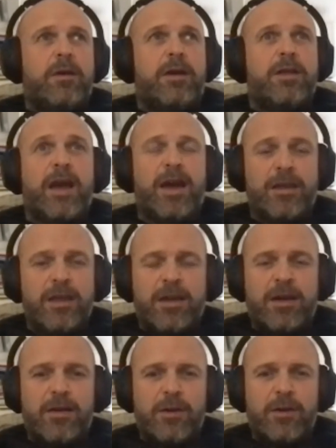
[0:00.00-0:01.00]
and you
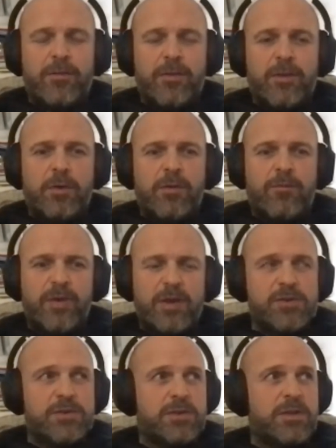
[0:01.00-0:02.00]
can't offer them
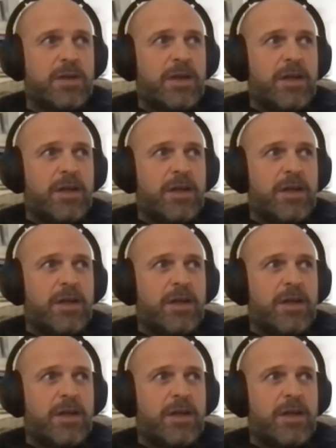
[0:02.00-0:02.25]
conviction,